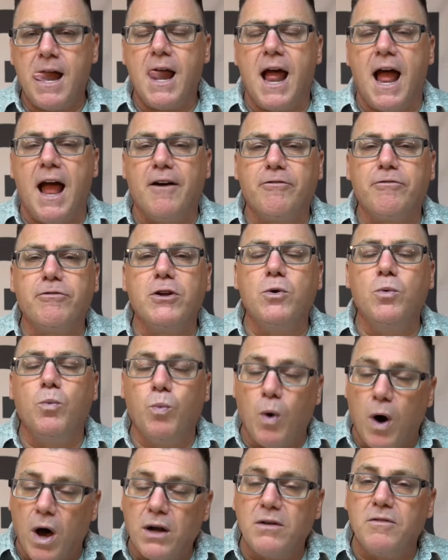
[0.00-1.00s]
every
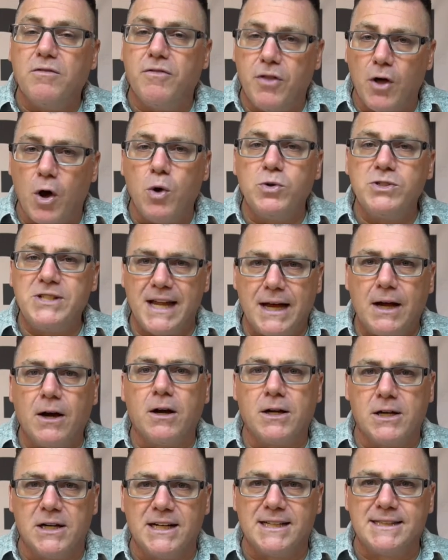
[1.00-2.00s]
one of those
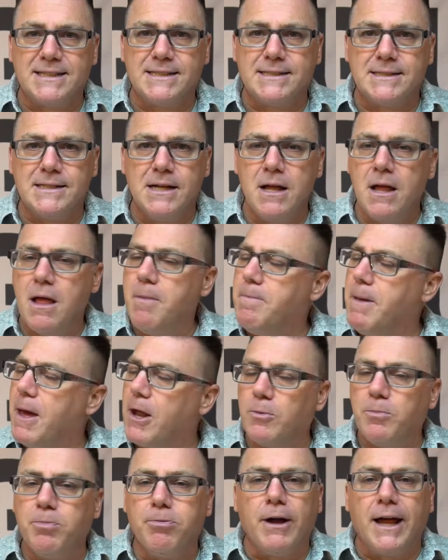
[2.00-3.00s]
haircuts
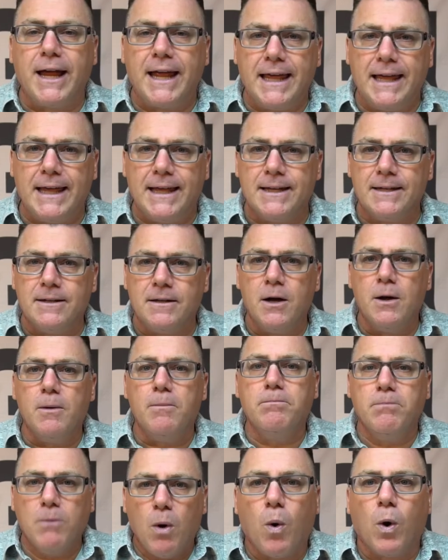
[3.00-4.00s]
better bring in
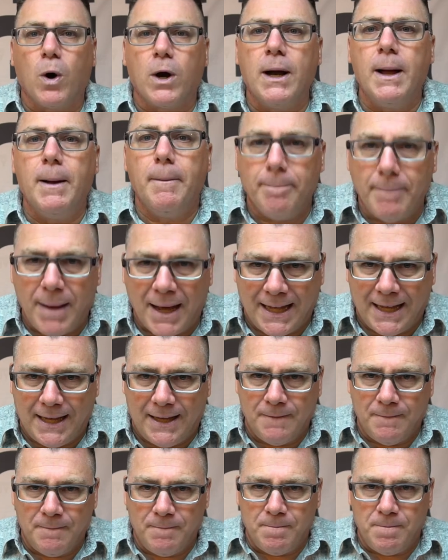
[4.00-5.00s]
more money.
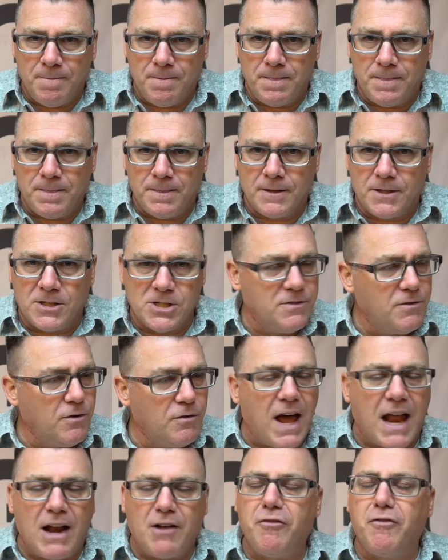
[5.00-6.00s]
Because if you've
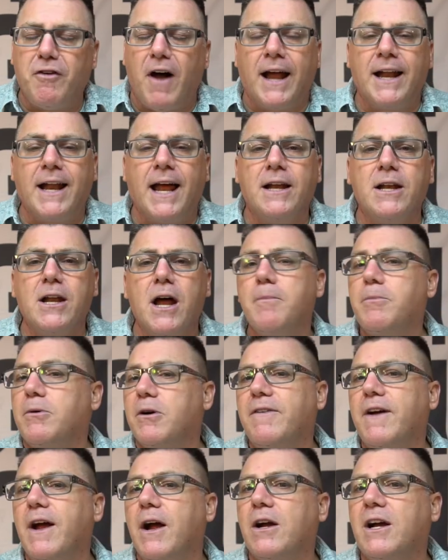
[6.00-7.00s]
got a finite number
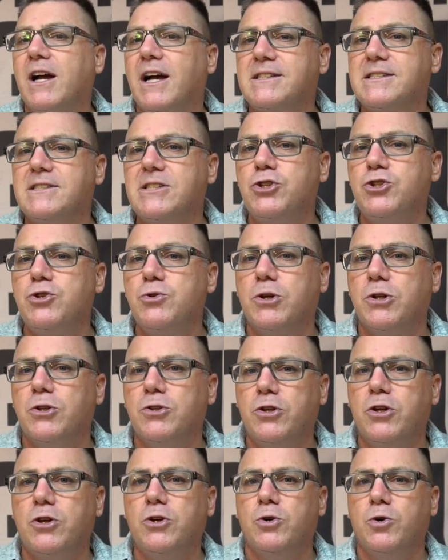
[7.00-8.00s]
of haircuts that you can
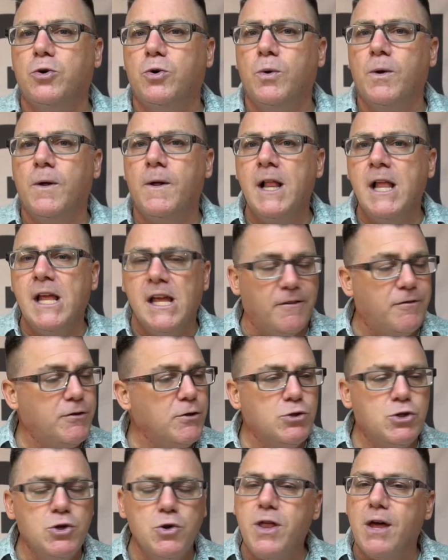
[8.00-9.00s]
do, if you
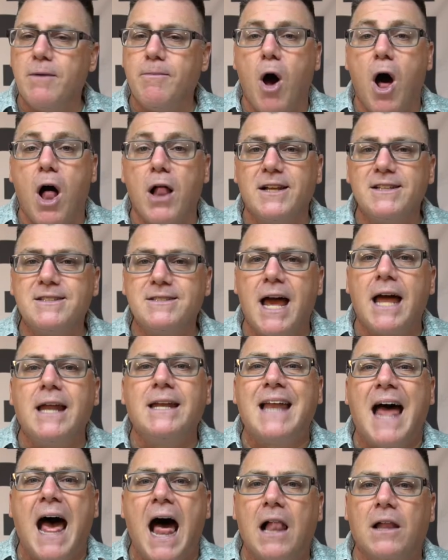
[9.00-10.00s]
do them all at
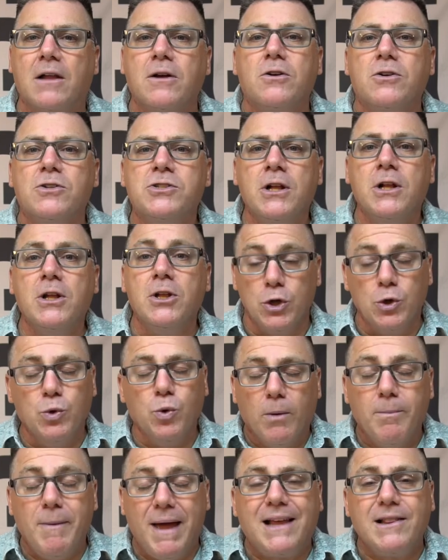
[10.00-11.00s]
$10, you
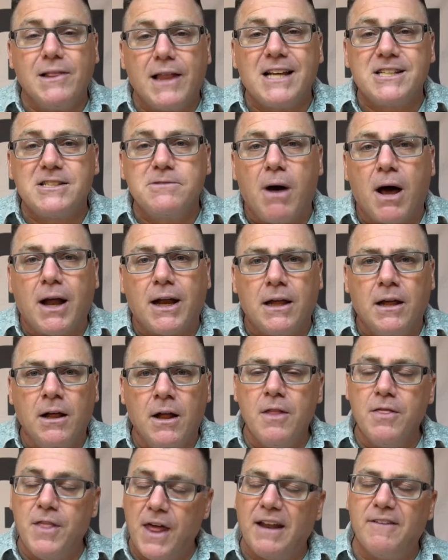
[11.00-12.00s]
will make less money
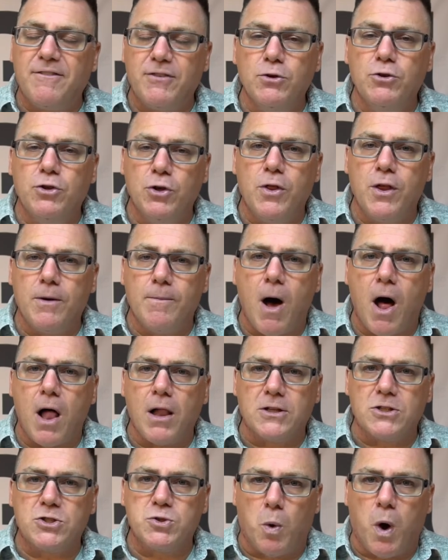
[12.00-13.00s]
than if you do them all
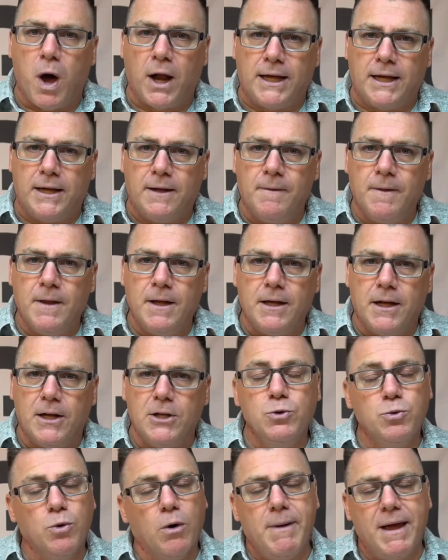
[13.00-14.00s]
at 20. And
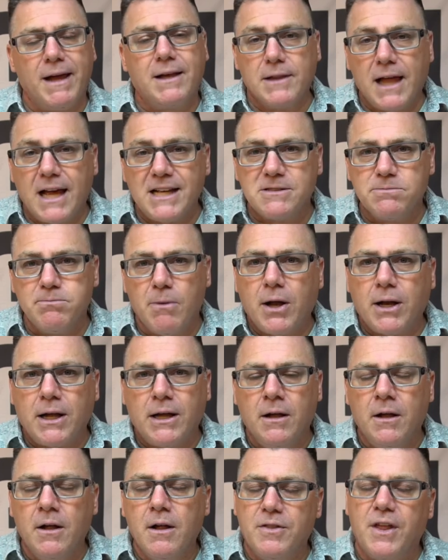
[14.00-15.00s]
you will make less
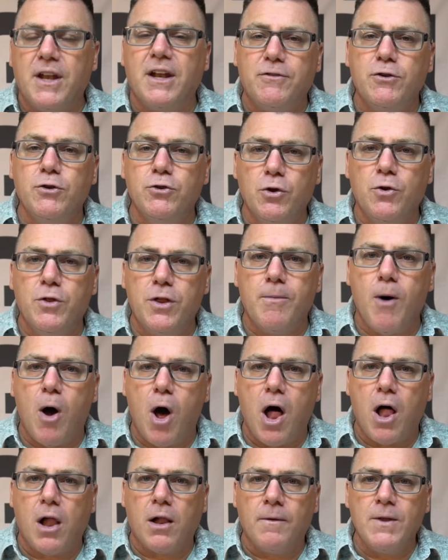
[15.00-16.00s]
money than if you do them
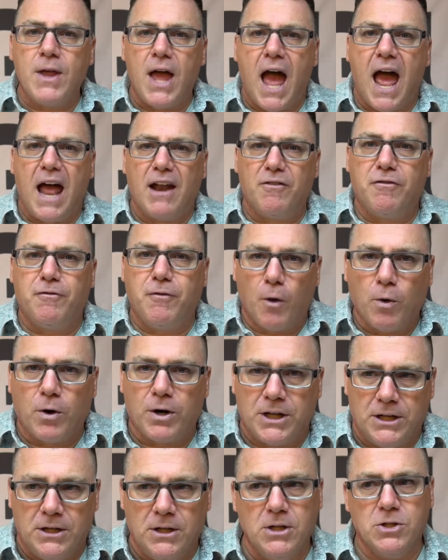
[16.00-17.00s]
all at
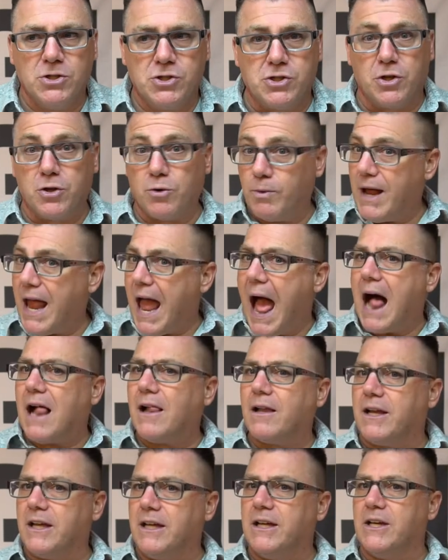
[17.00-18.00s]
40. So the
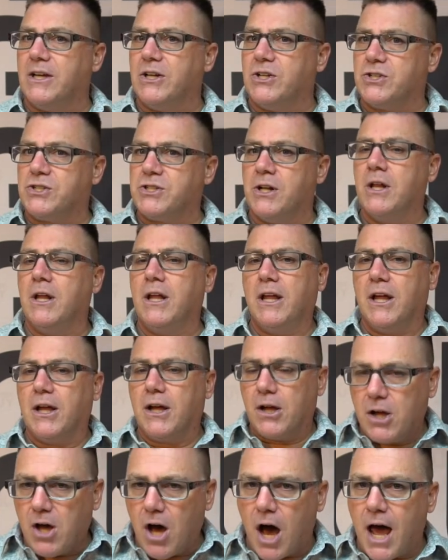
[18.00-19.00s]
reality is
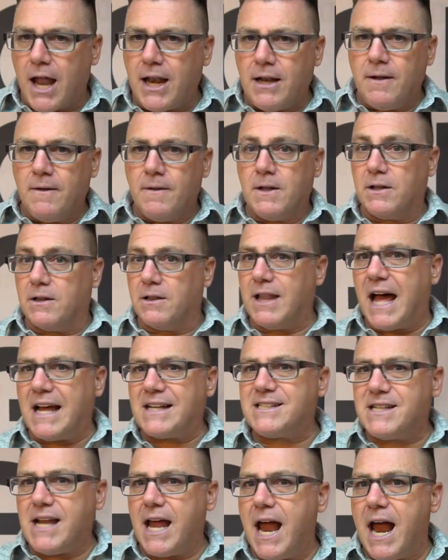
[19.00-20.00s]
cut
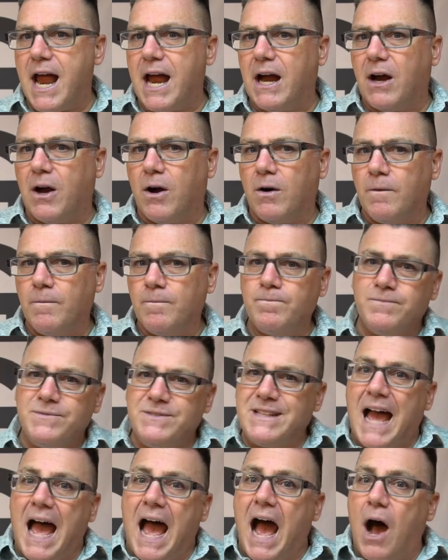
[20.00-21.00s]
less hair
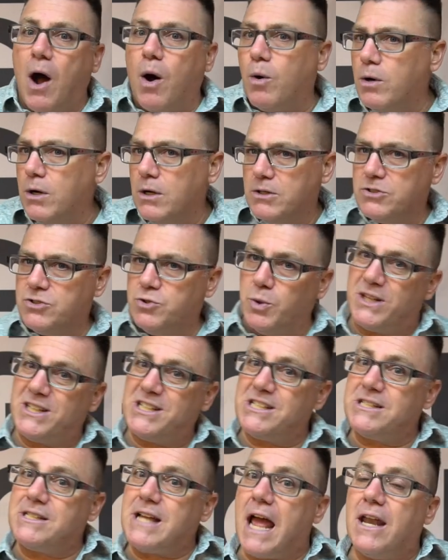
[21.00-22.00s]
now to
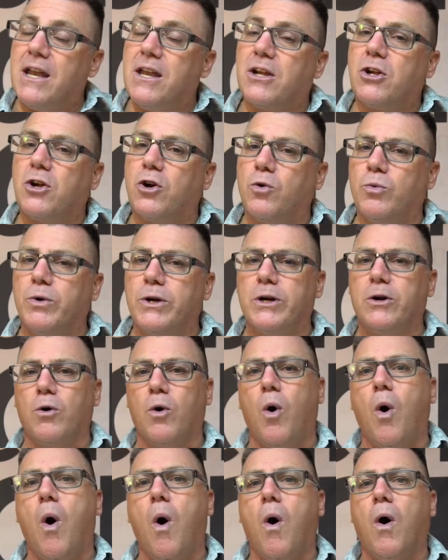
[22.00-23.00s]
extend a career
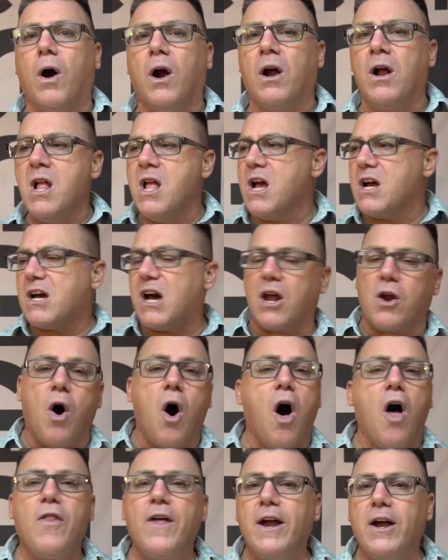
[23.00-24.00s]
or cut
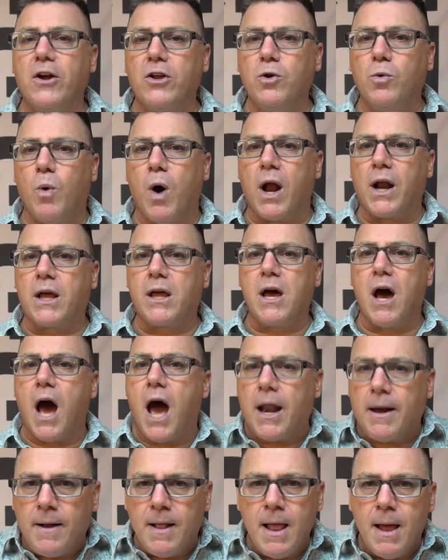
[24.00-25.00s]
all the hair you want to
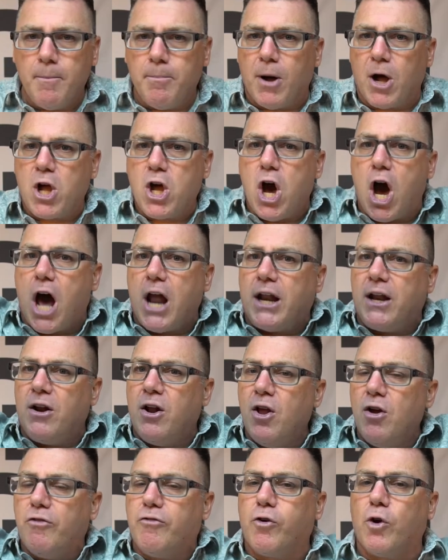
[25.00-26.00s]
cut, but cut it
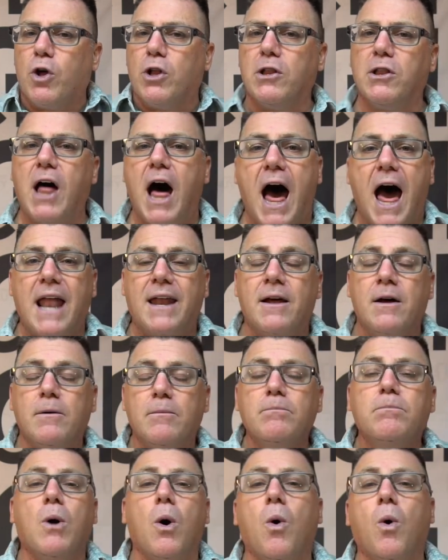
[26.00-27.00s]
for a lot
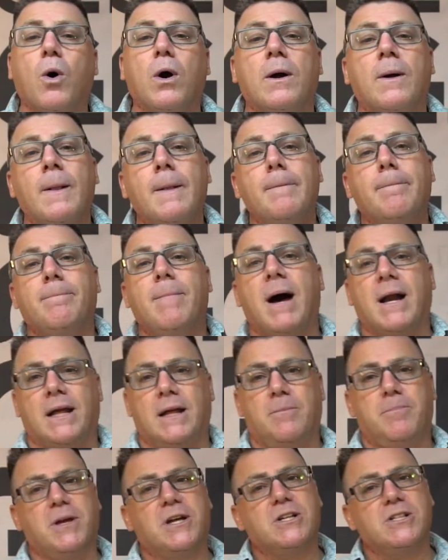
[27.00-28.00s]
more
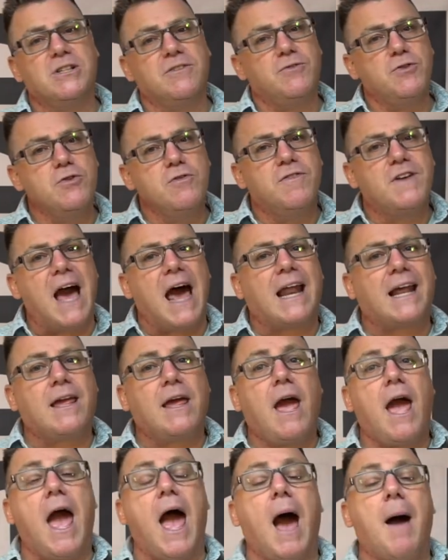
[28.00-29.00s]
money. Because if you've got a
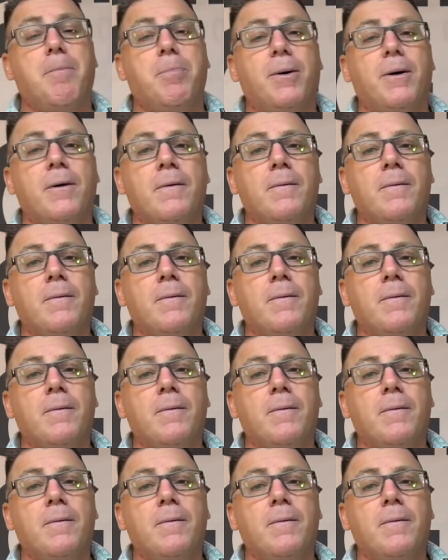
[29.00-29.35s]
cap,